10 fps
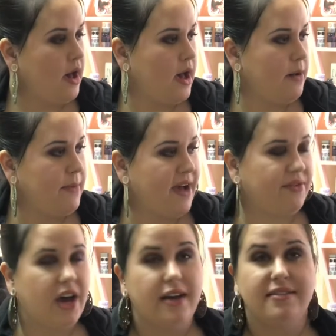Um,
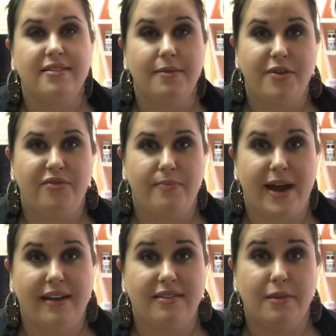I've got some of
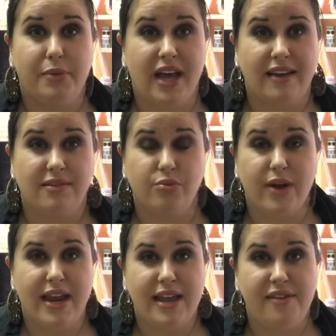my supplies
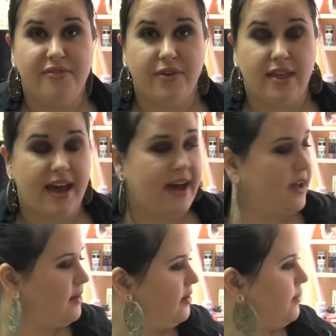ready for
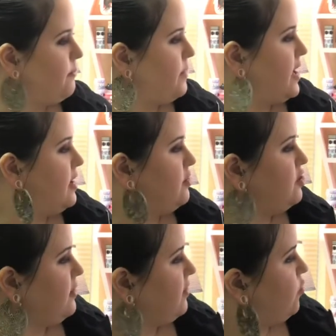that, but
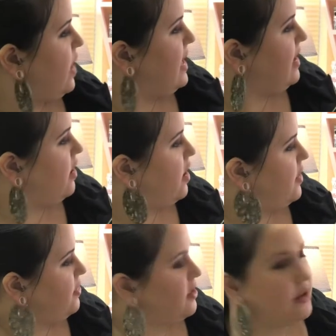just waiting
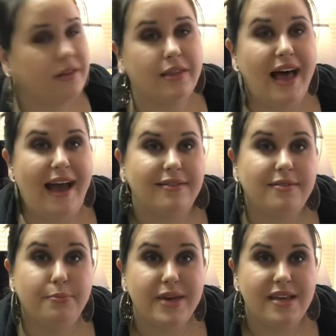on the
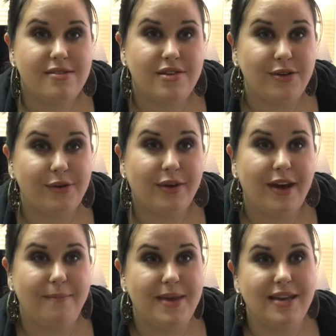last bit to
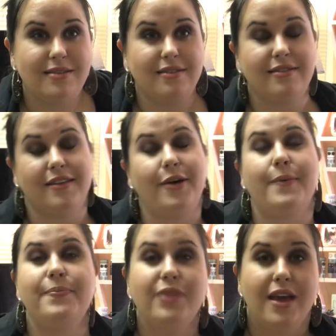come in.
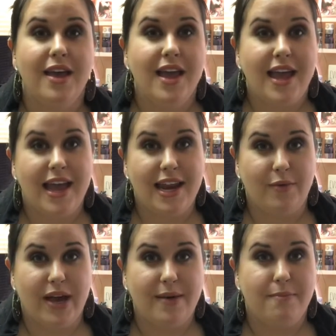So
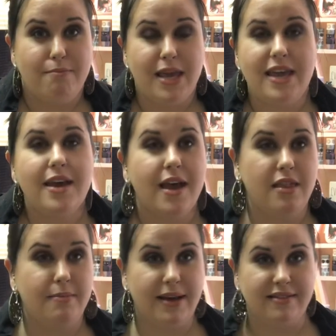anyway, me
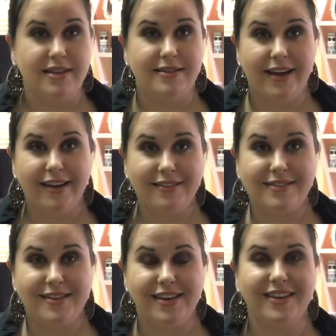and the messy
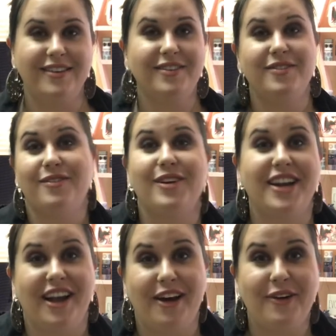desk, we're
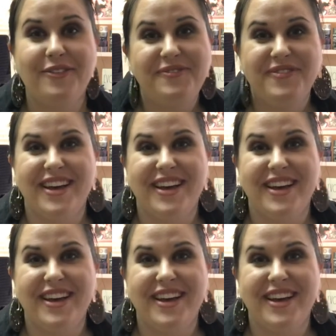gonna go.